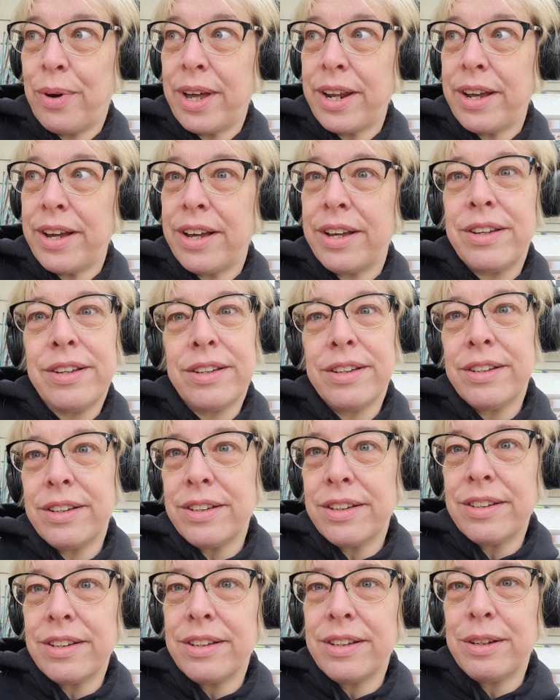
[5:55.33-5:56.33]
Do you want to
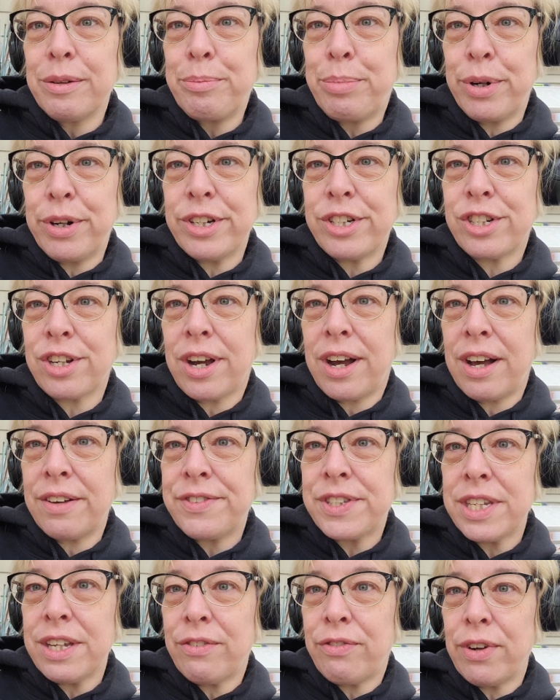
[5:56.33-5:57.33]
push
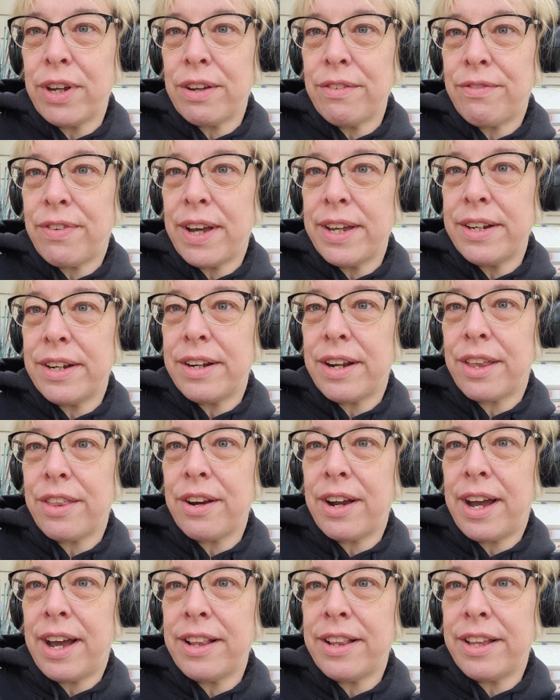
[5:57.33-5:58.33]
off, see if we can find
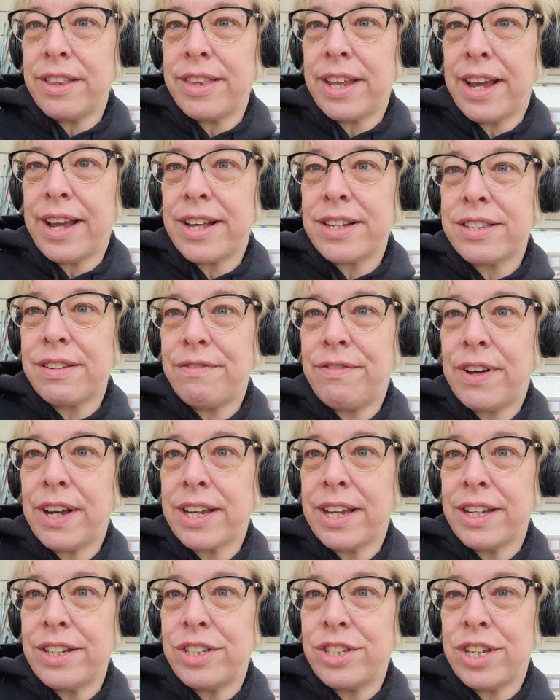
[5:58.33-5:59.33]
another island that has a
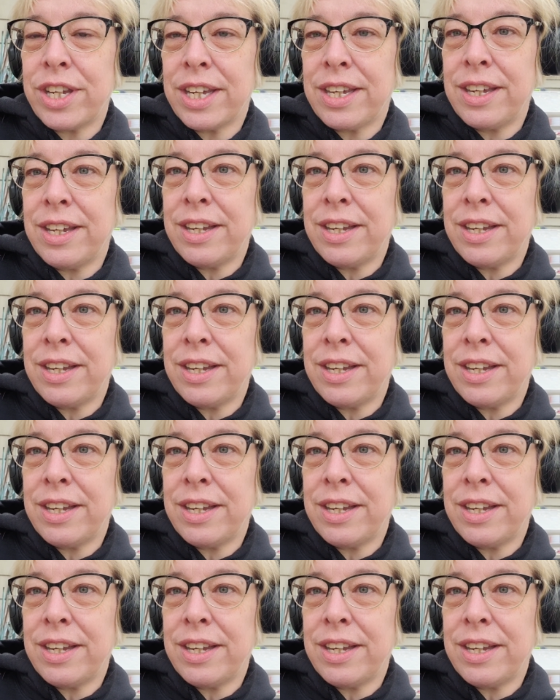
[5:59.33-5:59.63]
fucking